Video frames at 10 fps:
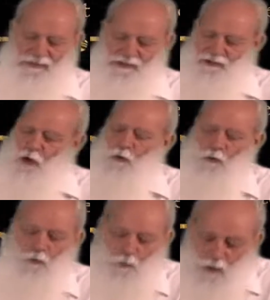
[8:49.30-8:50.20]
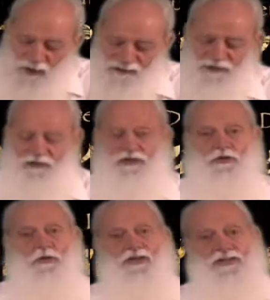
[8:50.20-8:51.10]
So once
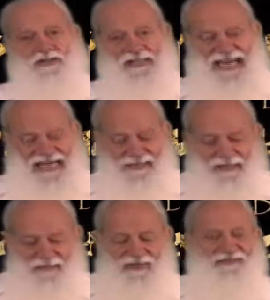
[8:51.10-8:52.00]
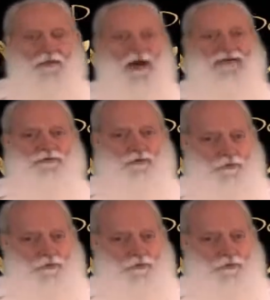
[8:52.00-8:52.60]
you understand that after